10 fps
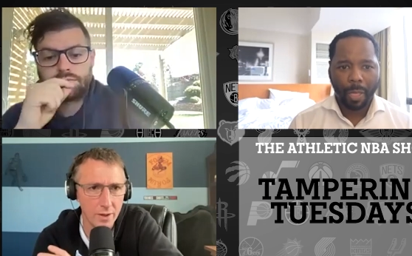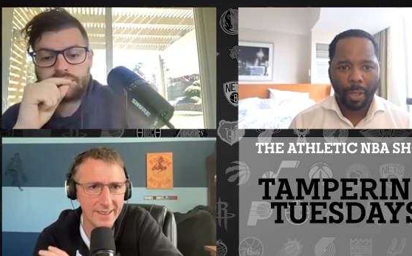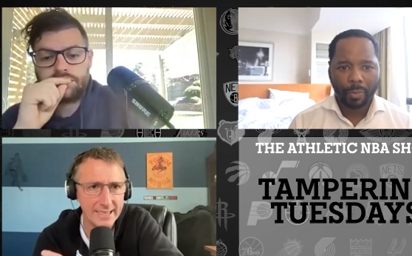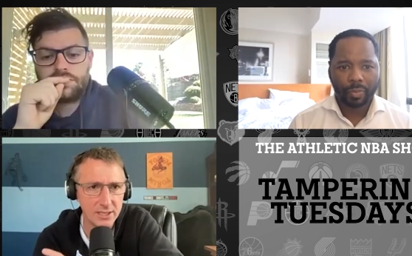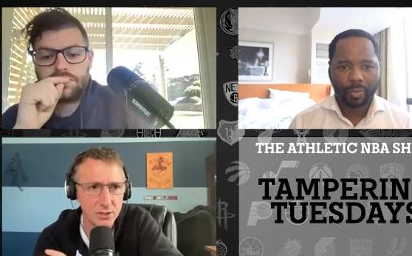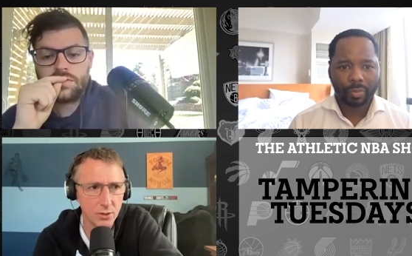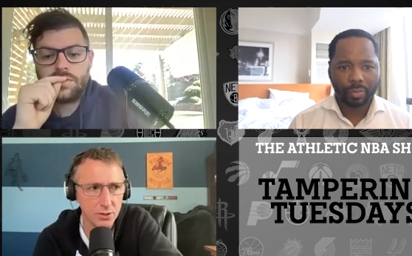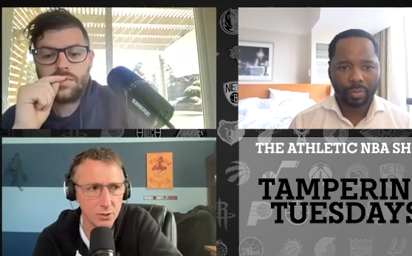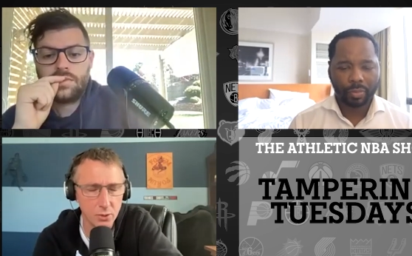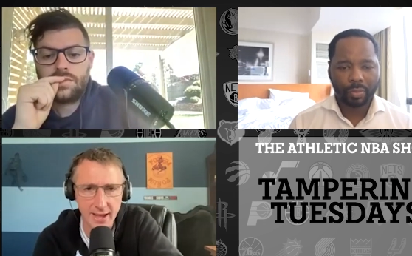Speaker 1: they need to,
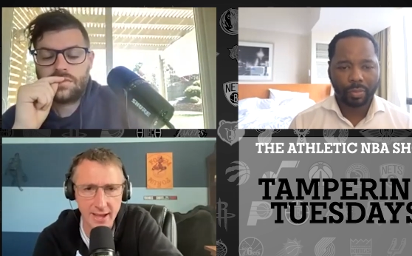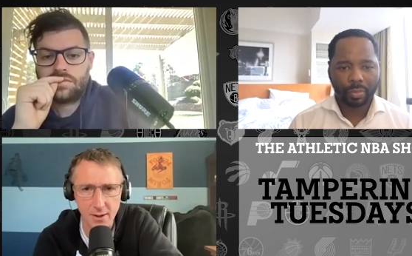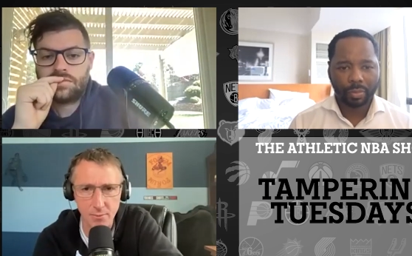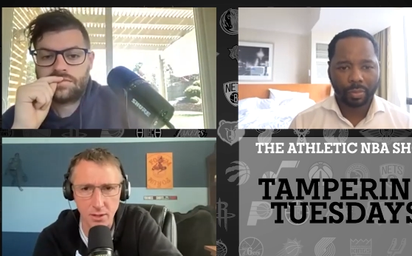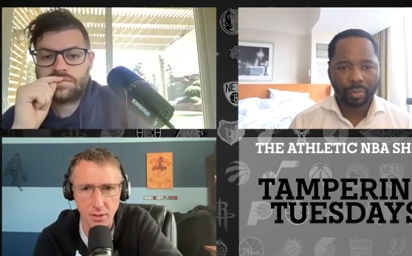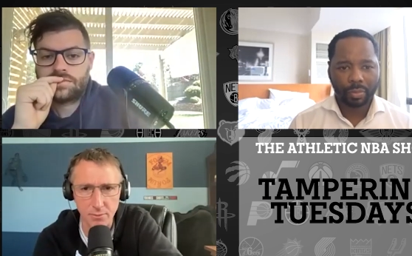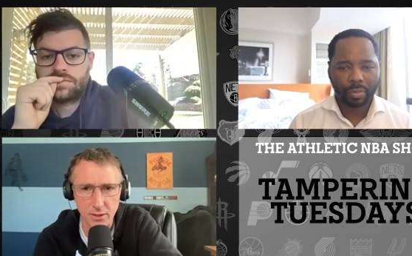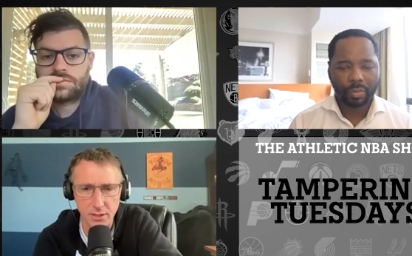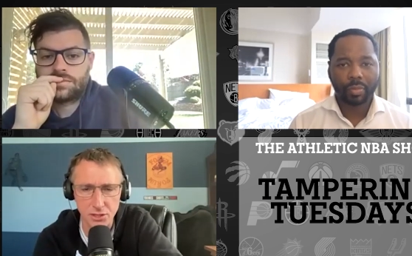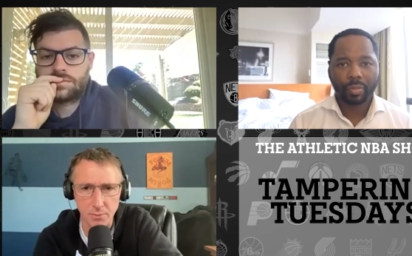they're doing that. But
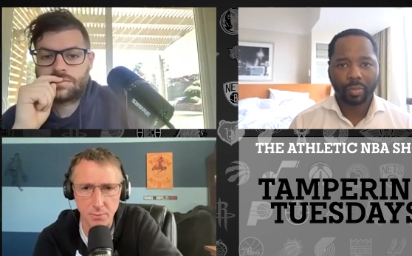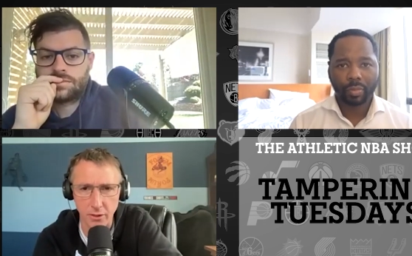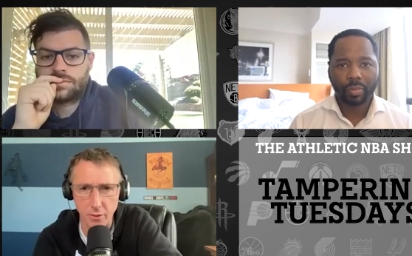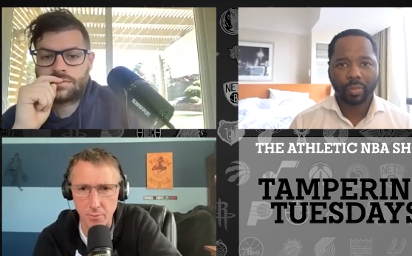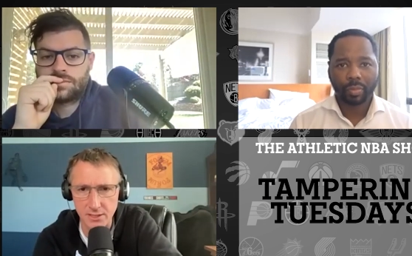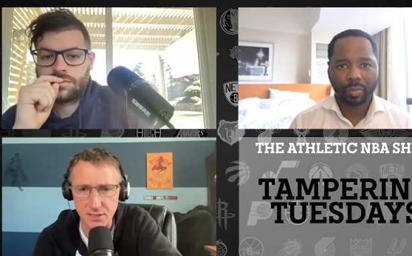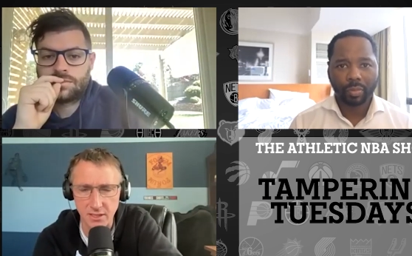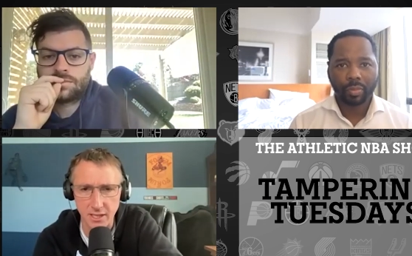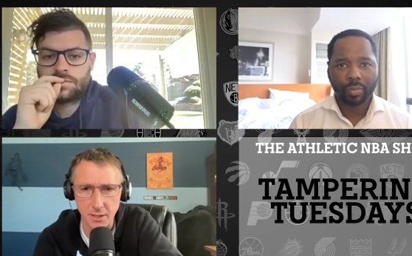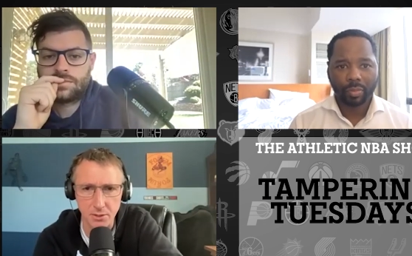but the chirping on the bench,
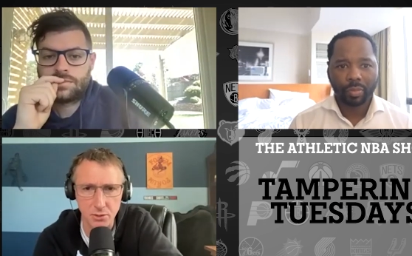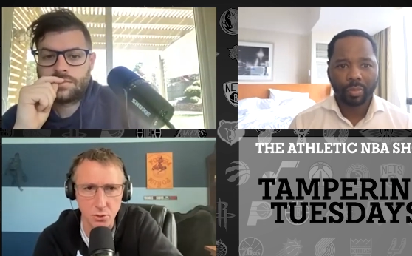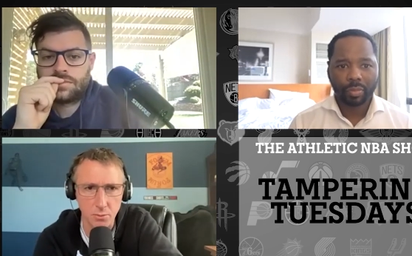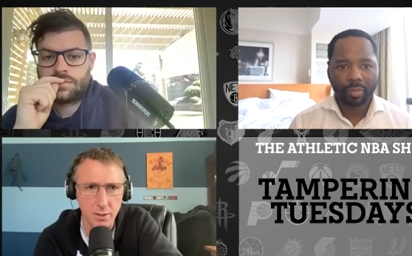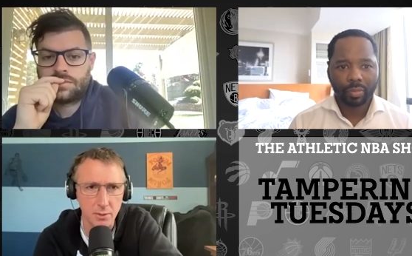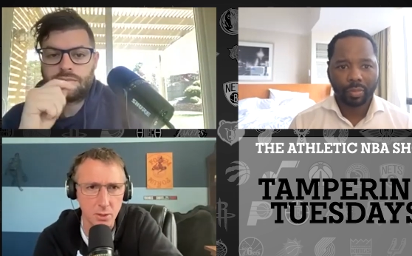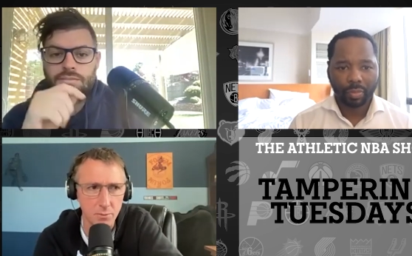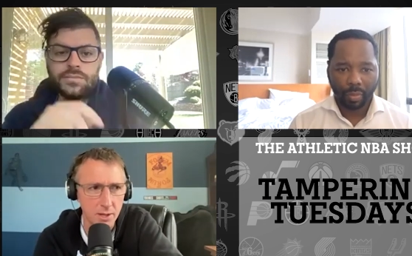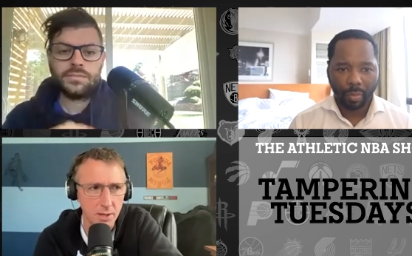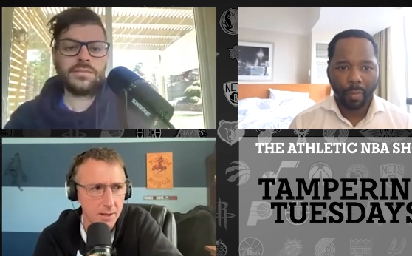they're keeping to a minimum.